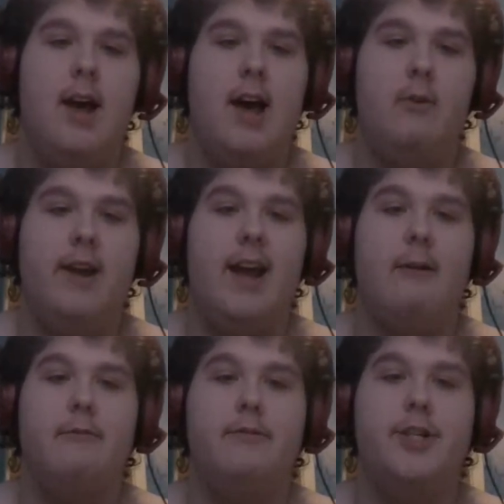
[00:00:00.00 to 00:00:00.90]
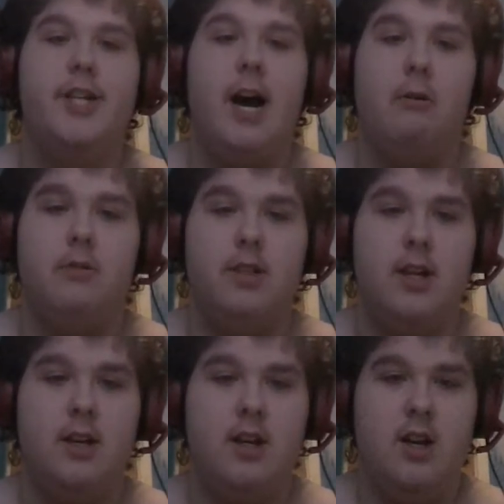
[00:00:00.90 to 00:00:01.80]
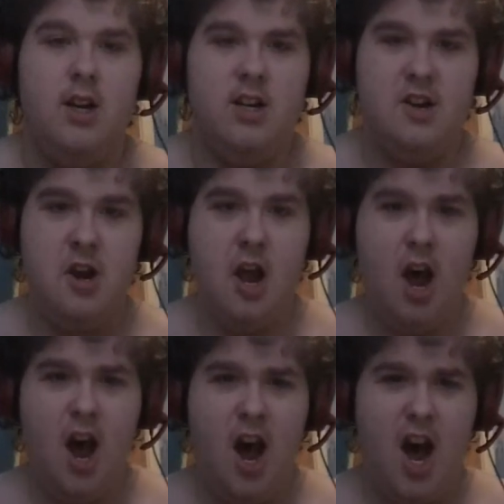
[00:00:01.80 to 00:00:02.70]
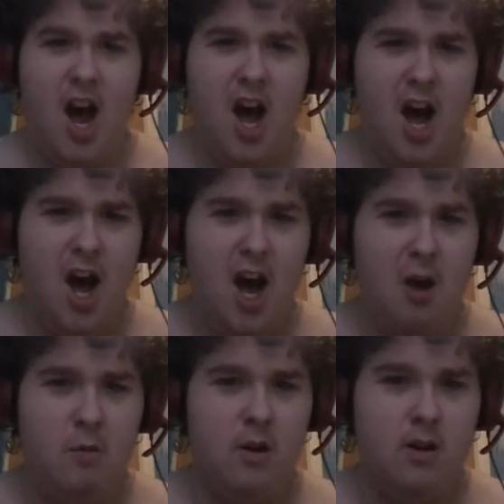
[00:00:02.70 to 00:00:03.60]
And we hear him shout, no!